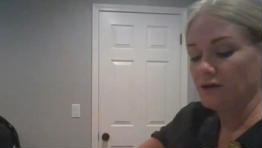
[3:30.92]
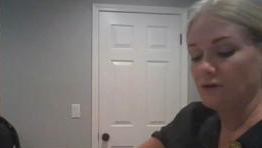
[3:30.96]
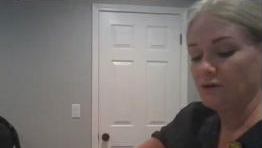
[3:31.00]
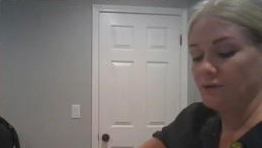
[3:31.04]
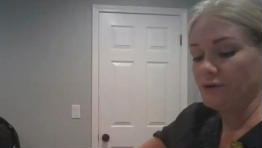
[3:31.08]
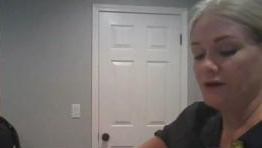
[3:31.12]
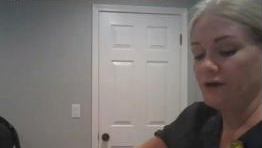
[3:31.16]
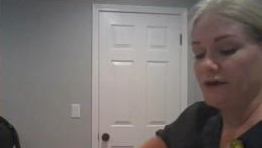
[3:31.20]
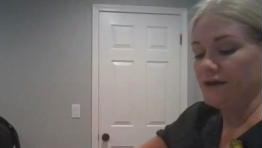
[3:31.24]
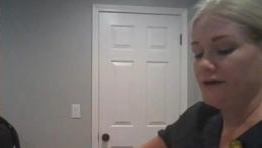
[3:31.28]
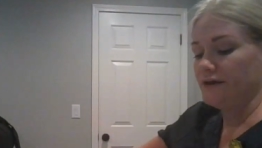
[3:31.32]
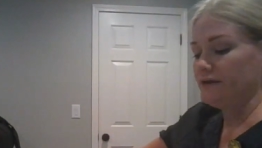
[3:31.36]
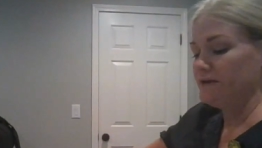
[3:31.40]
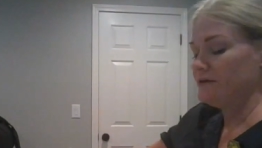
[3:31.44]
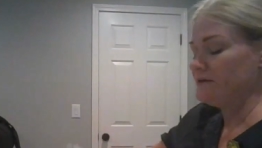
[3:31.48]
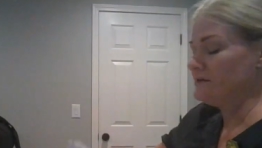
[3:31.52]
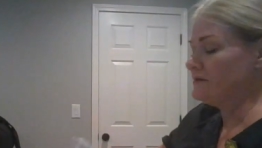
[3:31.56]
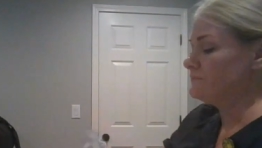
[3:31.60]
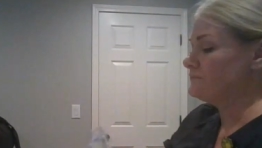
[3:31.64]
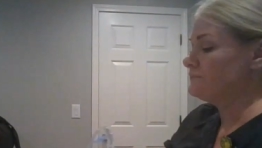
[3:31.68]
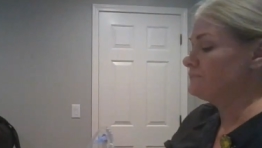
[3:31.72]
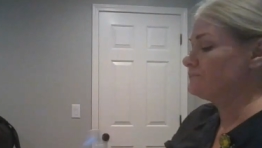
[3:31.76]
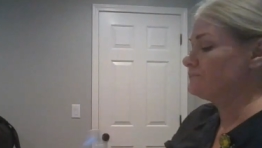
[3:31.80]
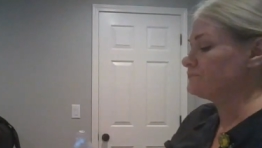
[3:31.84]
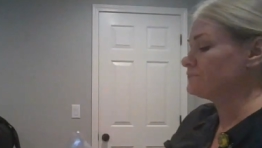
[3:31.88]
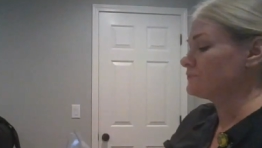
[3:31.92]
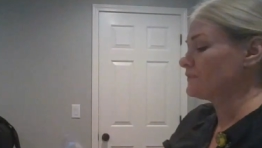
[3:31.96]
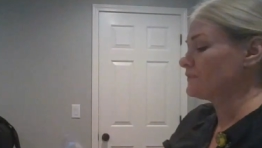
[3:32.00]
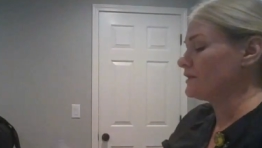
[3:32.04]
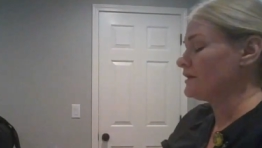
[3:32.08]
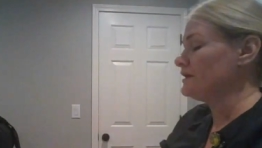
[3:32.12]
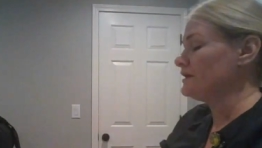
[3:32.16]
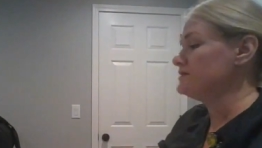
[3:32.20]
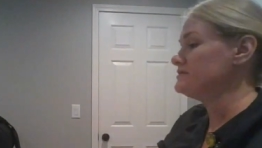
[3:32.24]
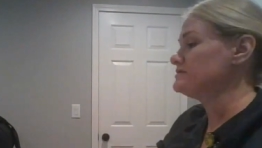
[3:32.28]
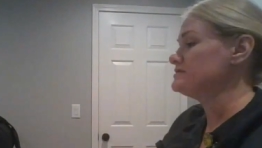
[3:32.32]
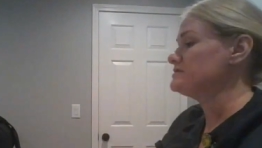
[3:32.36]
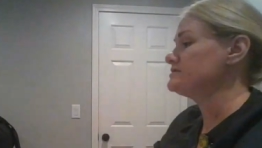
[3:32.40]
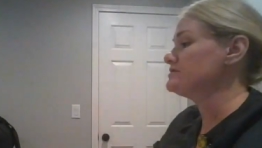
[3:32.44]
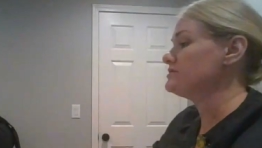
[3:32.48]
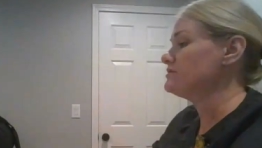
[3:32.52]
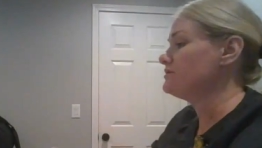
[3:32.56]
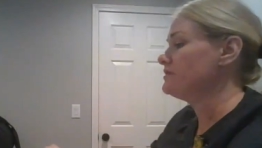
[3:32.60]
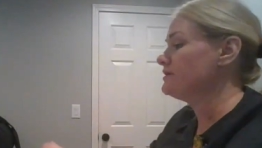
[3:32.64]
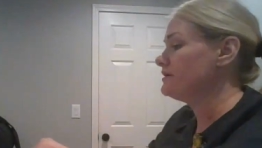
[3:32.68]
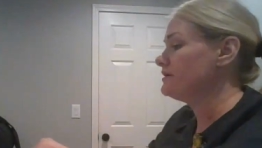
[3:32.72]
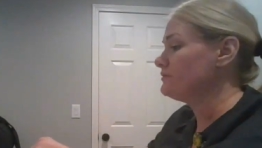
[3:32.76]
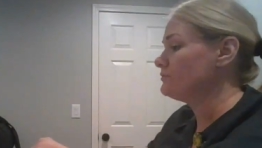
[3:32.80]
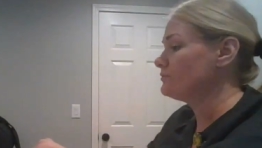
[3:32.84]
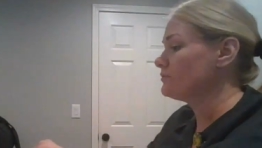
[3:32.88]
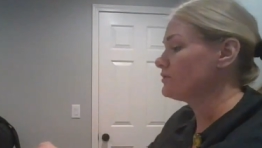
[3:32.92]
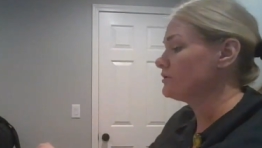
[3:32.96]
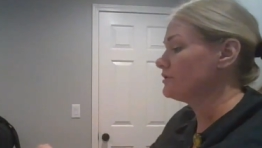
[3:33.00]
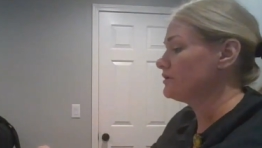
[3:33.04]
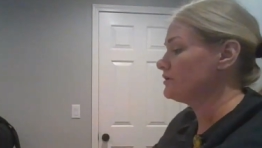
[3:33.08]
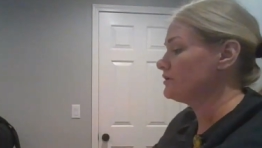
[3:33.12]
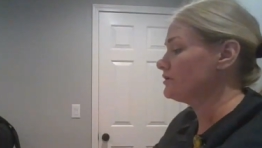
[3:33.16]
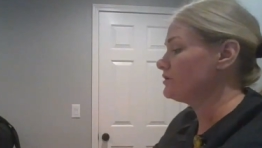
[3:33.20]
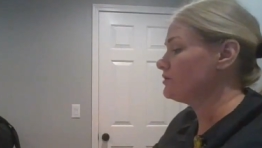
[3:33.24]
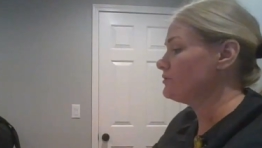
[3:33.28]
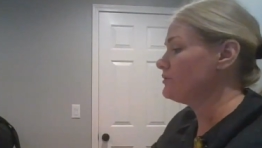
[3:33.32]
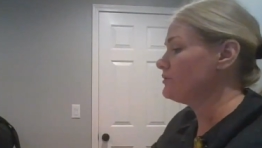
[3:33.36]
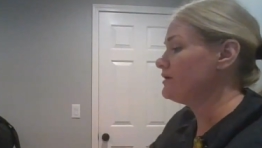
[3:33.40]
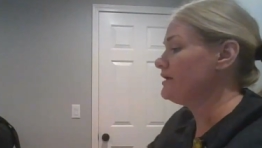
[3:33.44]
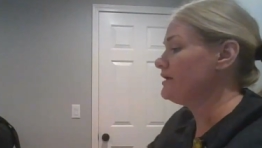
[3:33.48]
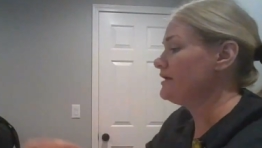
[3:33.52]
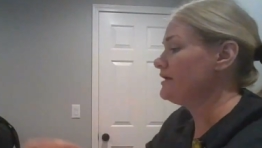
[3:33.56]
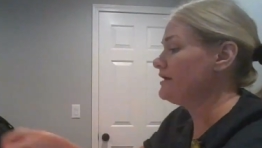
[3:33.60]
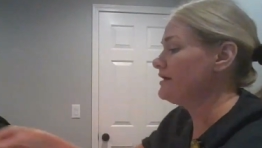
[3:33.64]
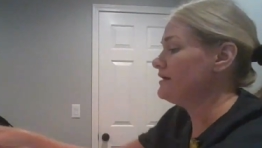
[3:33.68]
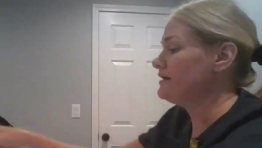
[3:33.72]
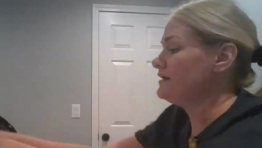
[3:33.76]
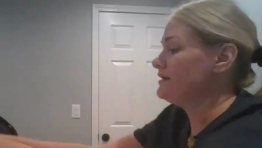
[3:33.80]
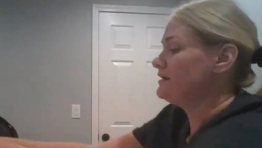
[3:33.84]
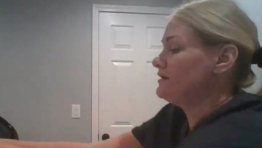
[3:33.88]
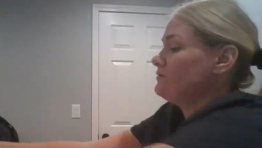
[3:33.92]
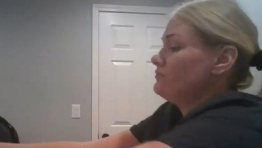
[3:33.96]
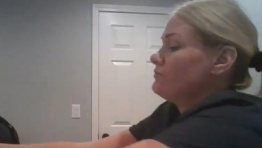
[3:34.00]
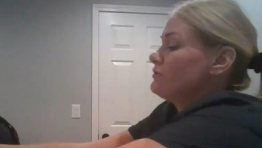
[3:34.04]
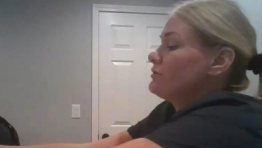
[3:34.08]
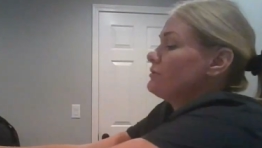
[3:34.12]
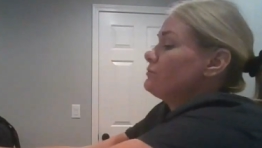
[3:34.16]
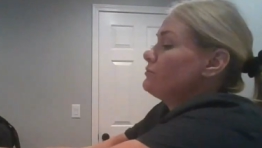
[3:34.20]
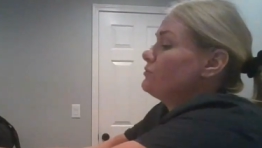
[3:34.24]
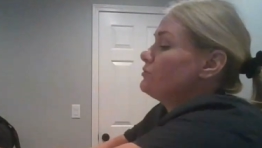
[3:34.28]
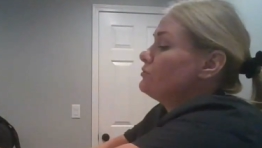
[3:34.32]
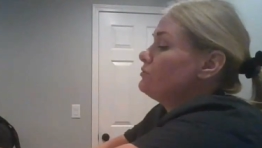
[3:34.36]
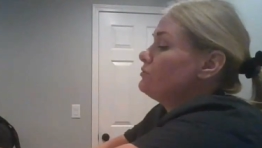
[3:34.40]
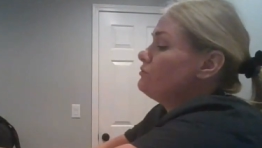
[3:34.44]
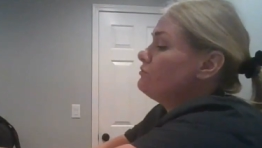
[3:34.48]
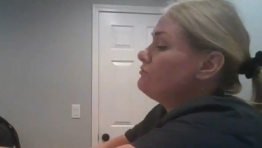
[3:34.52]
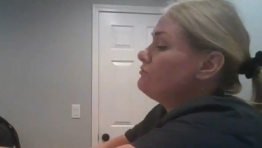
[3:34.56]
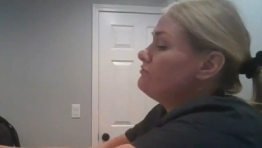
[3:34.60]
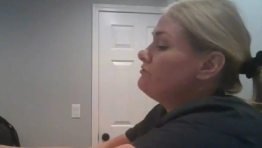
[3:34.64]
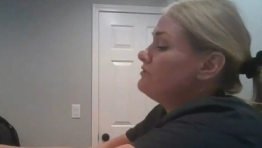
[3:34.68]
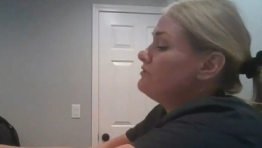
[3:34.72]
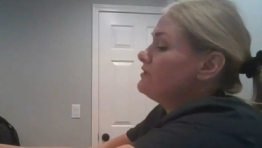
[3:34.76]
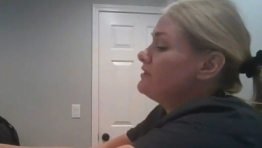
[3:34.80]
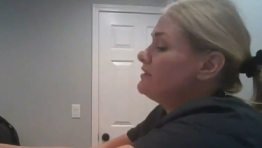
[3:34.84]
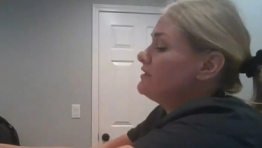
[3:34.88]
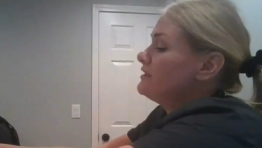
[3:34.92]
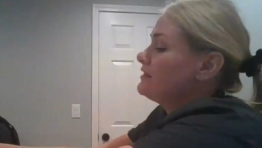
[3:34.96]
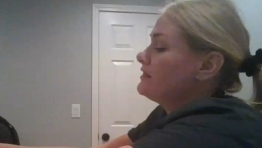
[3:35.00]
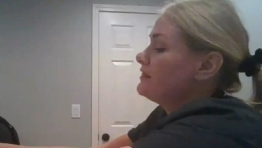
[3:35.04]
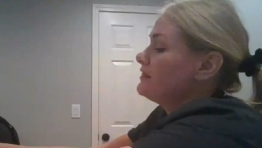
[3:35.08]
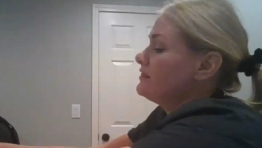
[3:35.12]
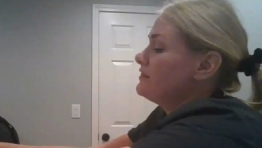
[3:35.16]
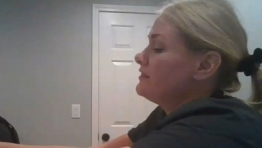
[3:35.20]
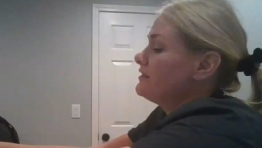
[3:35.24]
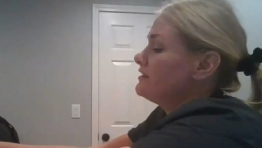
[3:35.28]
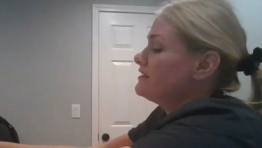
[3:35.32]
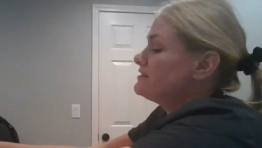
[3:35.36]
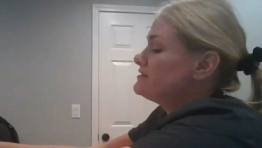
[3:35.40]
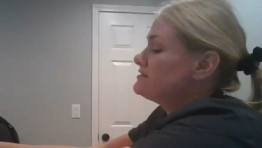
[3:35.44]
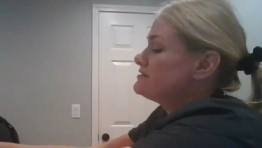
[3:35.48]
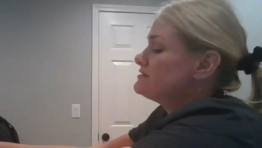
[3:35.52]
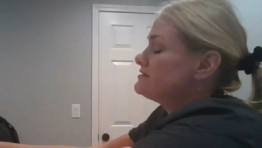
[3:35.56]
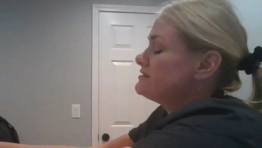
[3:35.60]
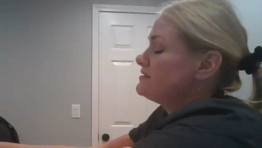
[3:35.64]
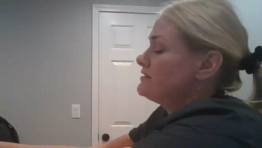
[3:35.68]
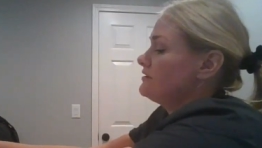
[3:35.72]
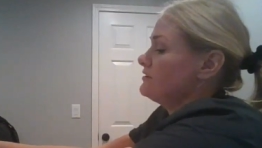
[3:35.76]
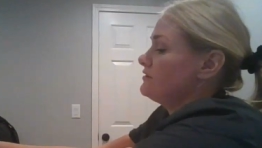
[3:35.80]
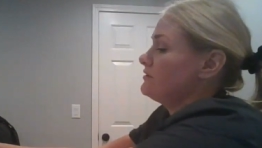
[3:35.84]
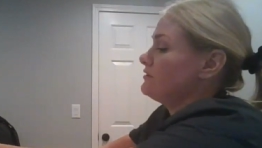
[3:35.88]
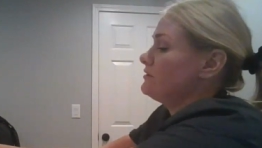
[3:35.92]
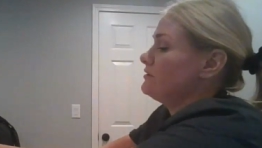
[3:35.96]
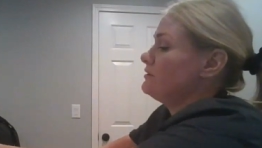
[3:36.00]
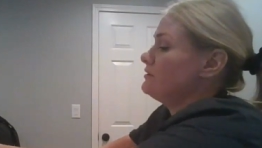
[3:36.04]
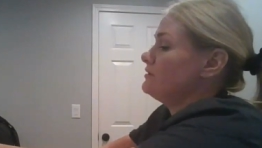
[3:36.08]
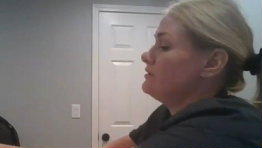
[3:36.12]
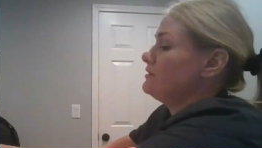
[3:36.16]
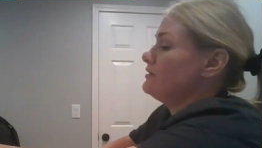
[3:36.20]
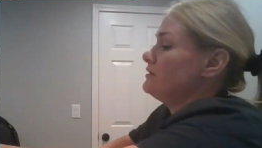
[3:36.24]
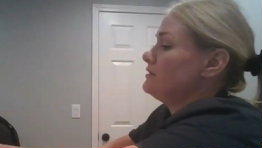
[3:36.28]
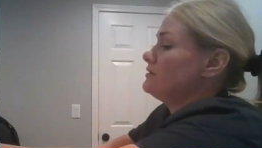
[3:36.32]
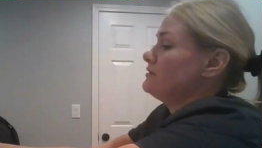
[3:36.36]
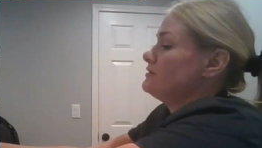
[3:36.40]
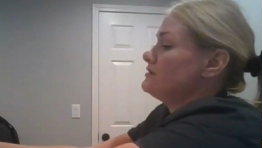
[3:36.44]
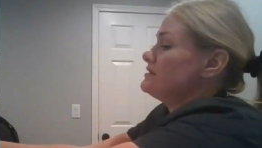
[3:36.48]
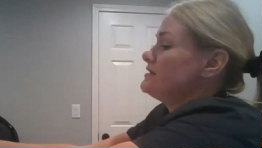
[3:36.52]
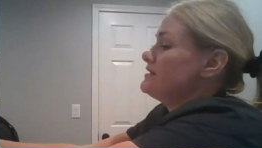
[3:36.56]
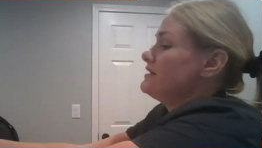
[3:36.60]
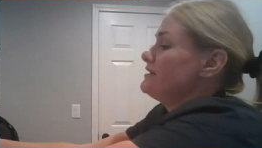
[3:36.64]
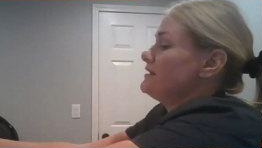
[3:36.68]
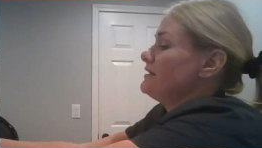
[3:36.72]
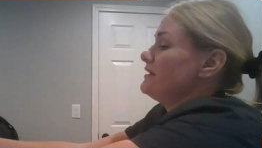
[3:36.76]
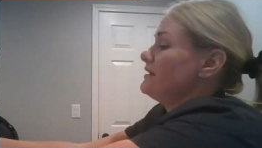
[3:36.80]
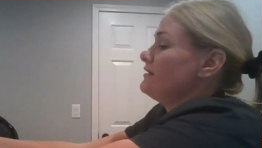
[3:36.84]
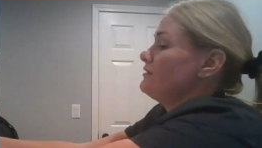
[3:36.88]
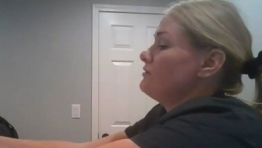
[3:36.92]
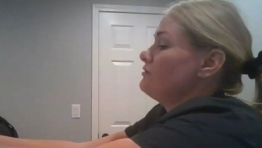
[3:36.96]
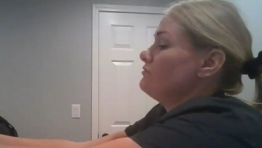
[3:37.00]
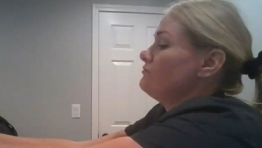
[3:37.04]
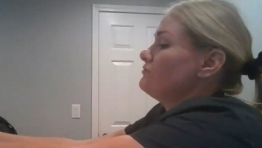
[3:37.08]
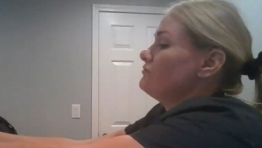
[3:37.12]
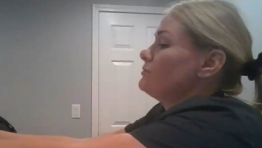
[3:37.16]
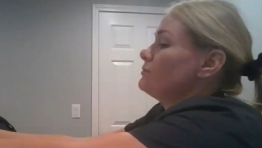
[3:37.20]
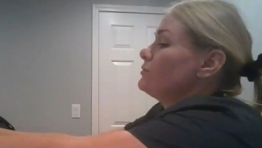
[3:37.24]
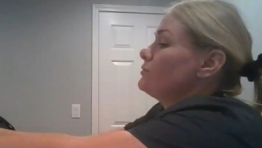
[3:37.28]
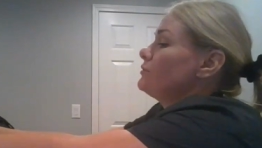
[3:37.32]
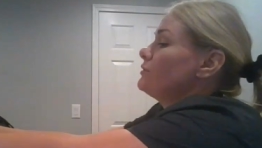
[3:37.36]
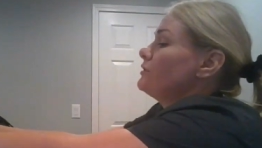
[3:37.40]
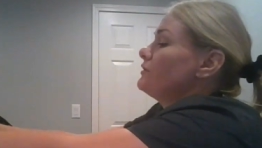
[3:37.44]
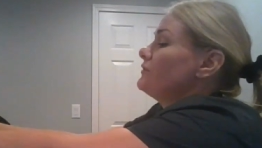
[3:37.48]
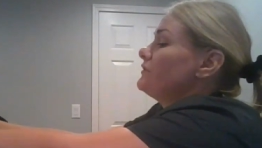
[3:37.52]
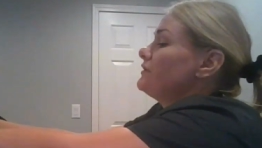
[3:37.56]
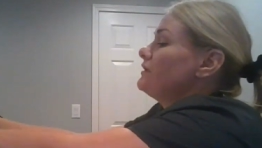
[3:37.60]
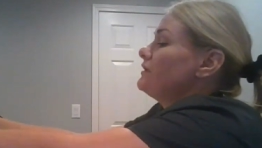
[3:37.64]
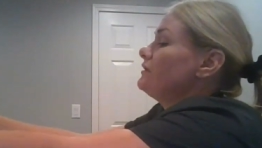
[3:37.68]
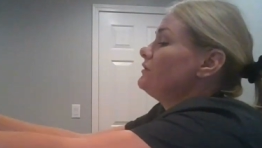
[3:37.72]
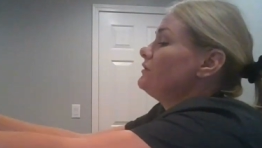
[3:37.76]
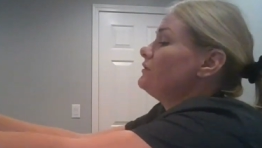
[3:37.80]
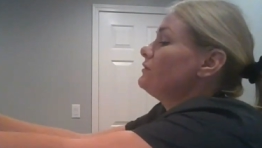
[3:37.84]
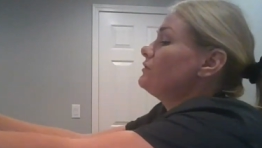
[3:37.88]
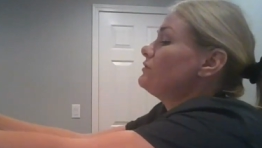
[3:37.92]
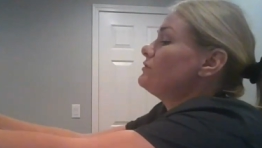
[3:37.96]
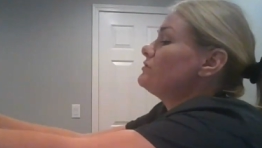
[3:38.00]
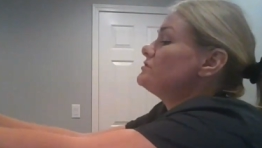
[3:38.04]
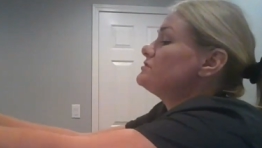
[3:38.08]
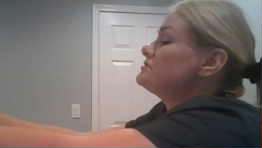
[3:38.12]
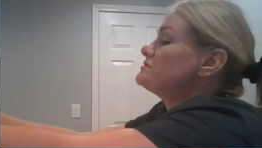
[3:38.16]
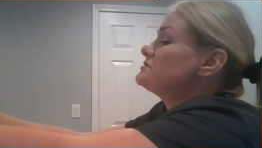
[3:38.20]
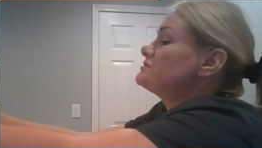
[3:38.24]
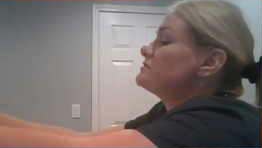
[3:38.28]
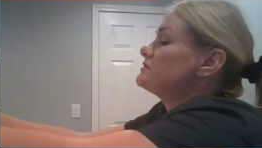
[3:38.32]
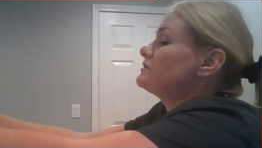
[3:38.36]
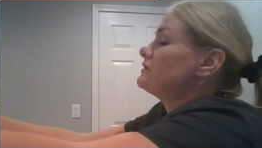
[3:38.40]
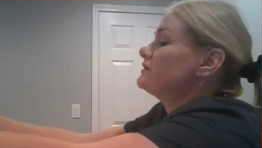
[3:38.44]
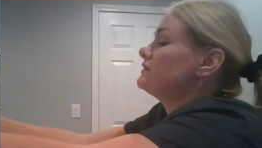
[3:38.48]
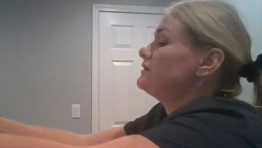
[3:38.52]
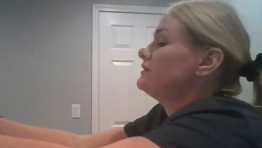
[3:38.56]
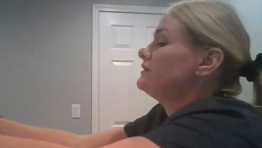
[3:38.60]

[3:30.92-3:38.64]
Okay, and so then we're going to go ahead and remove this here out from around the ears.